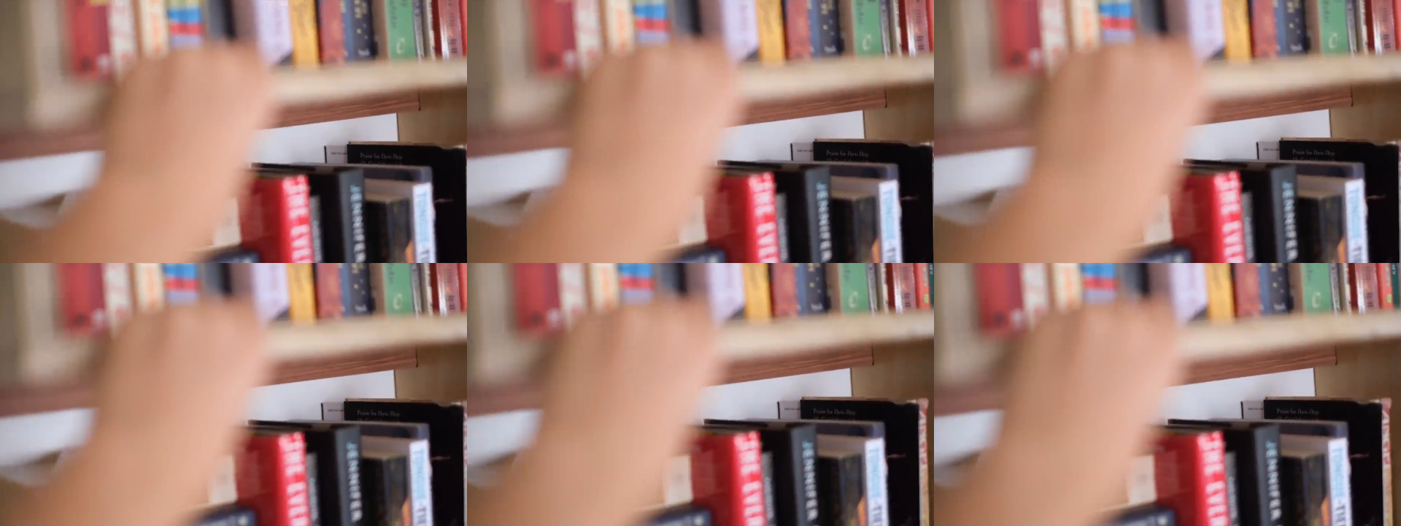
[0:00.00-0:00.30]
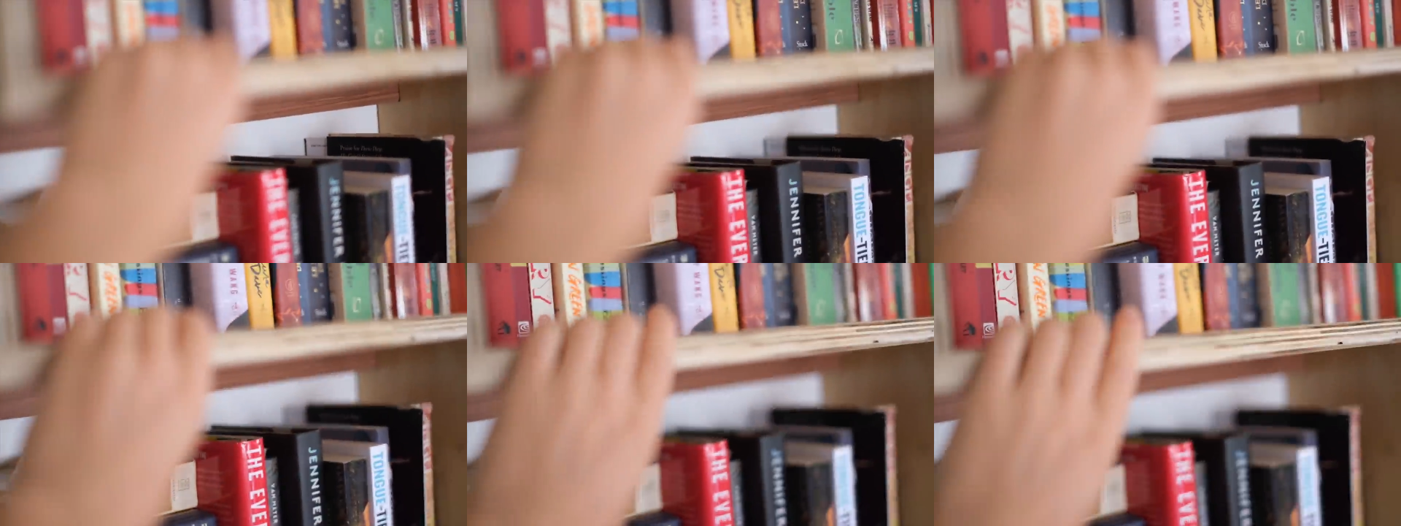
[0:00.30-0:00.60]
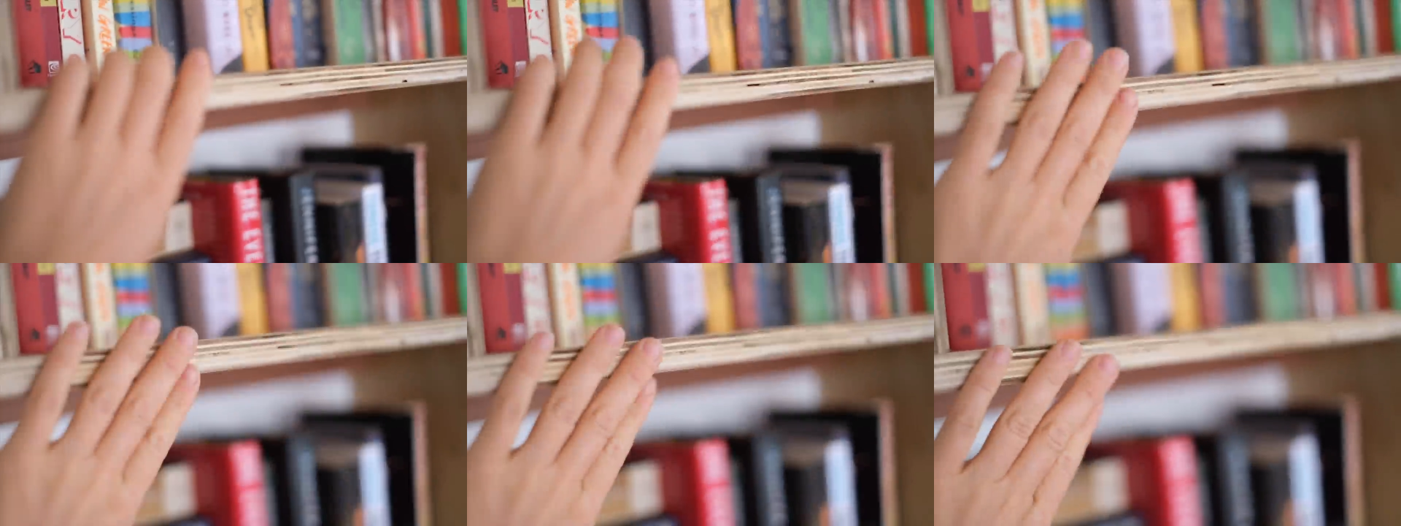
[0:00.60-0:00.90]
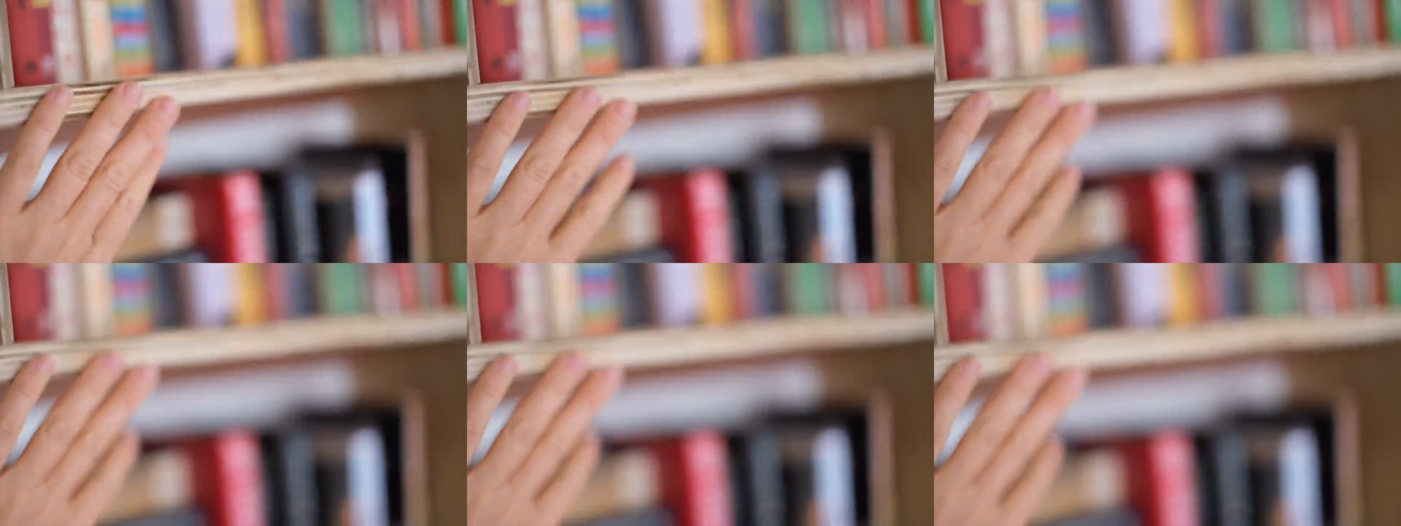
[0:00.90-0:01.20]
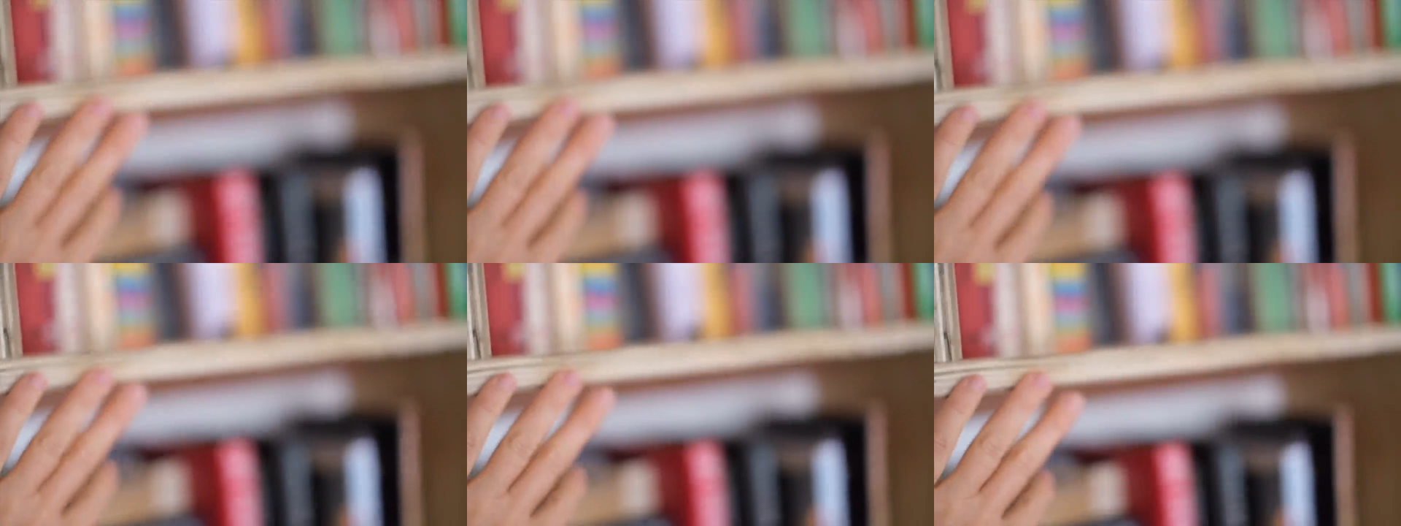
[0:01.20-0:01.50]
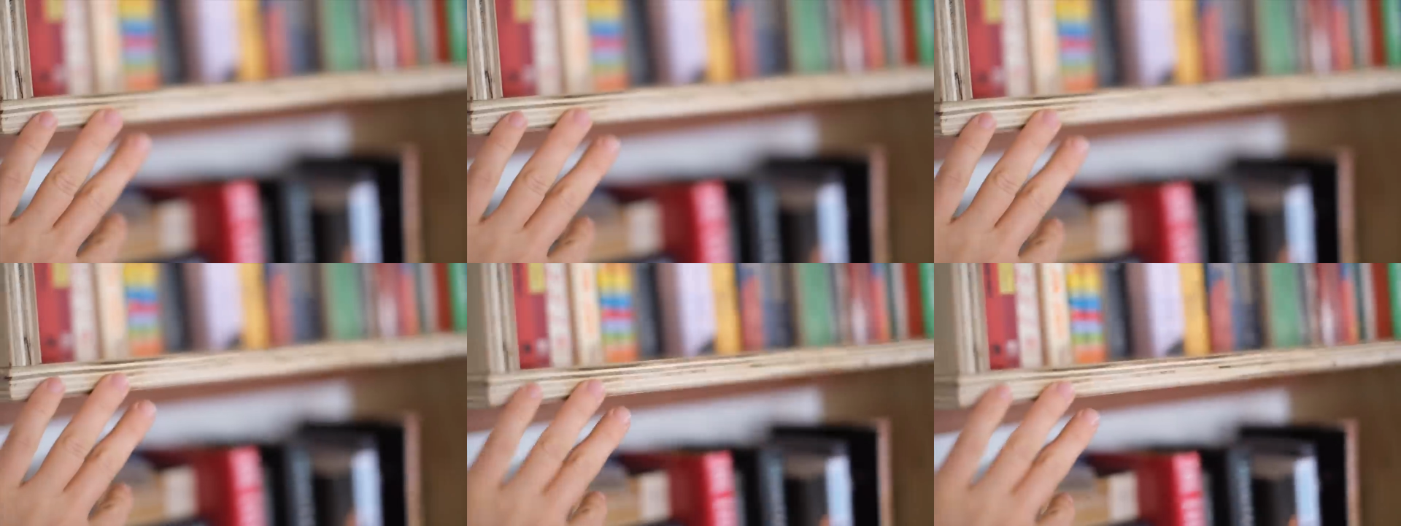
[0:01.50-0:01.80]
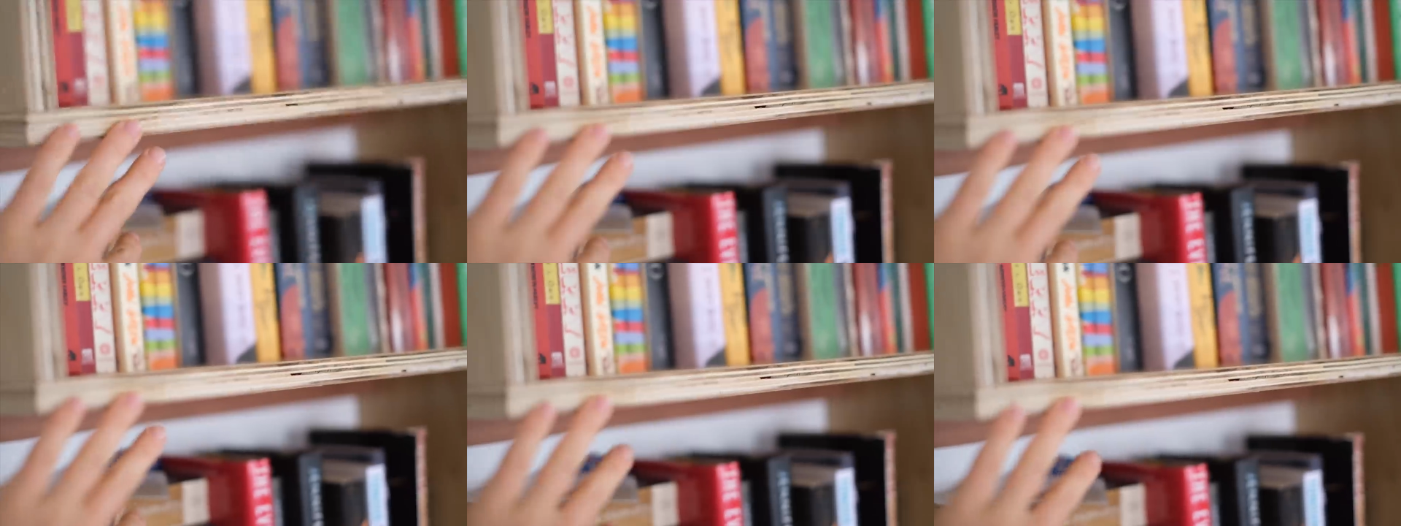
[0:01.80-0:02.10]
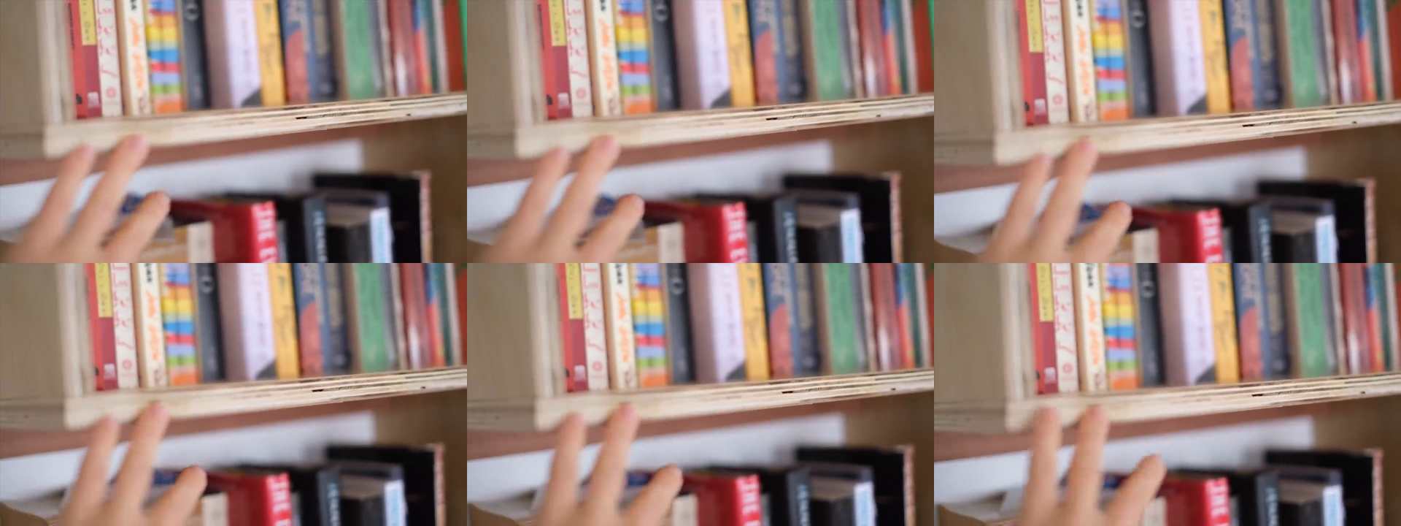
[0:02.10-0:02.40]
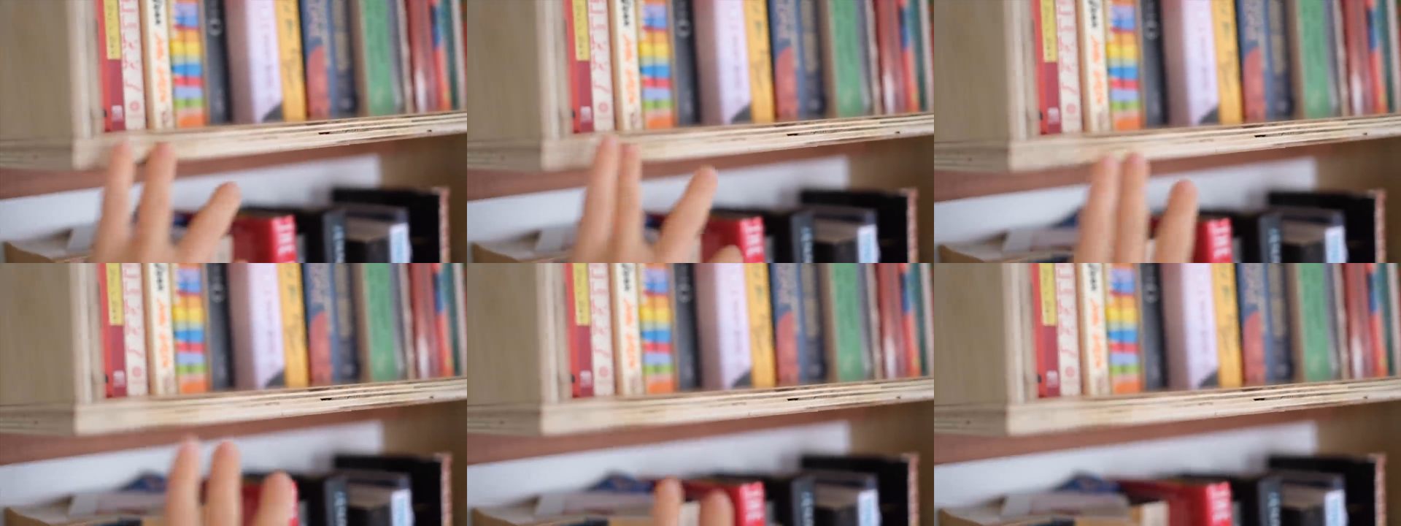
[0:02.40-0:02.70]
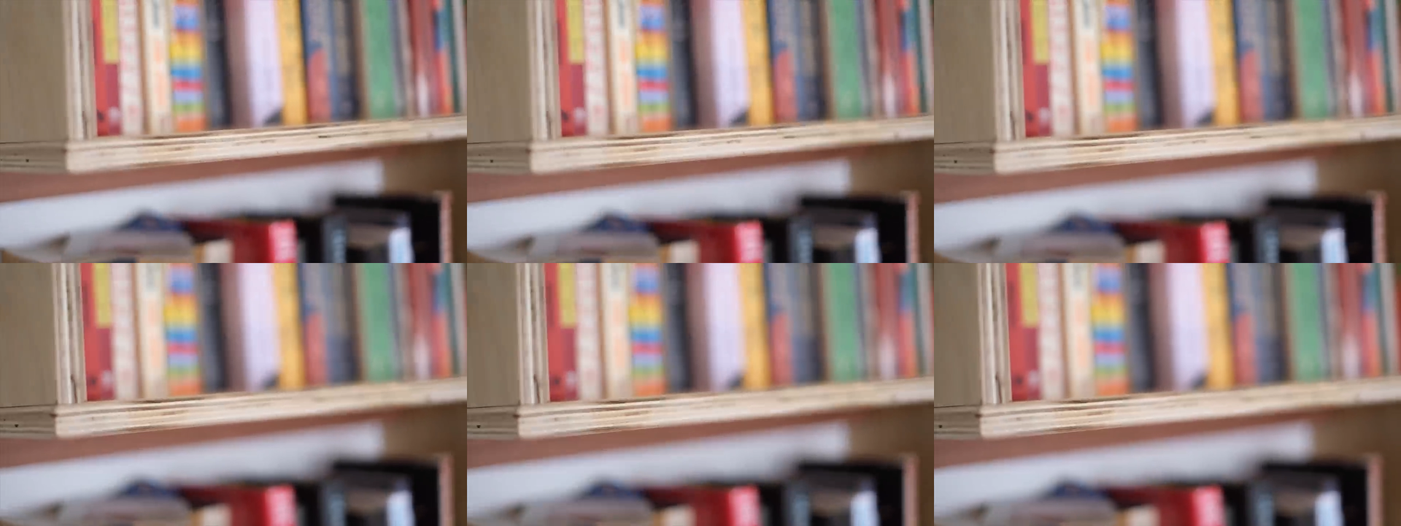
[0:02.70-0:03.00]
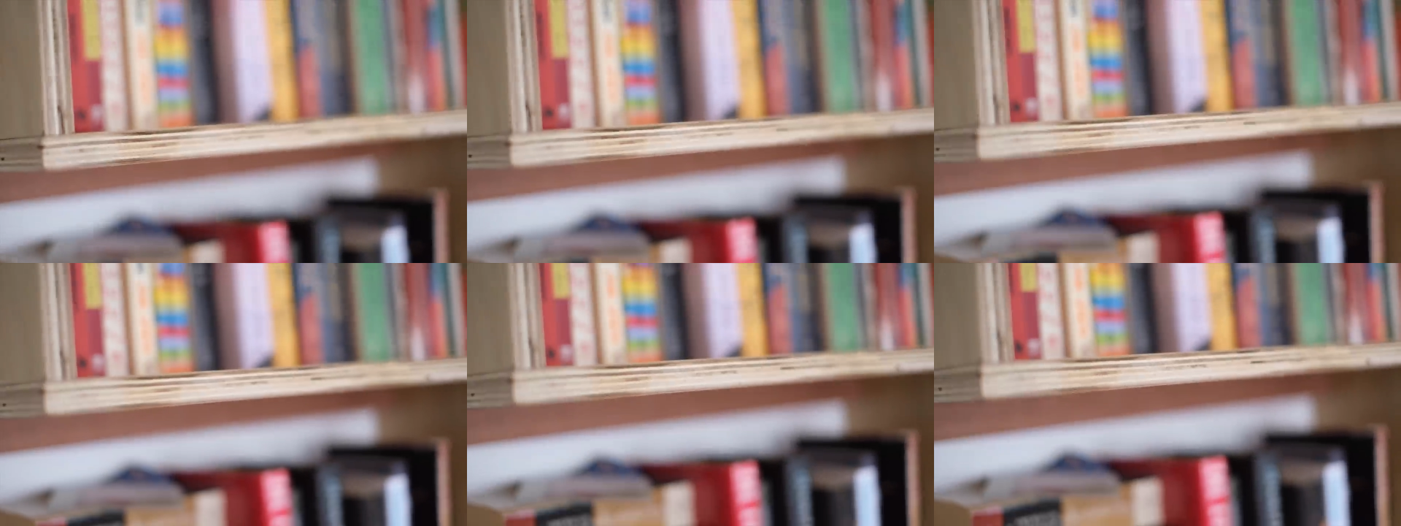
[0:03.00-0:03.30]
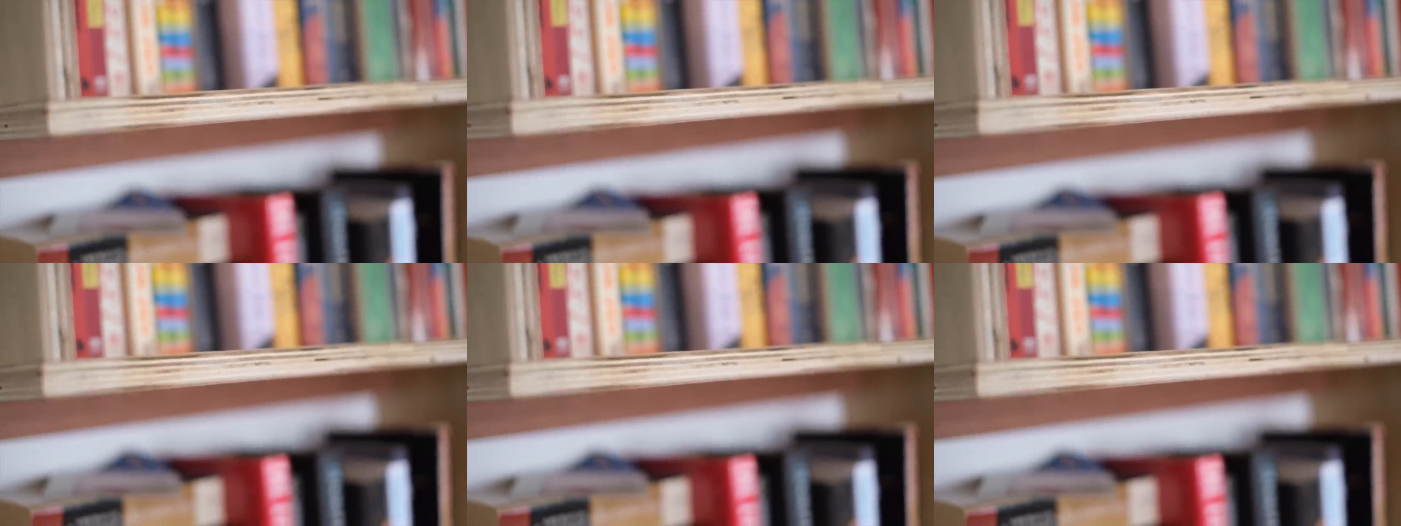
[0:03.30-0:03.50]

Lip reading: Nobody's mouth can be seen.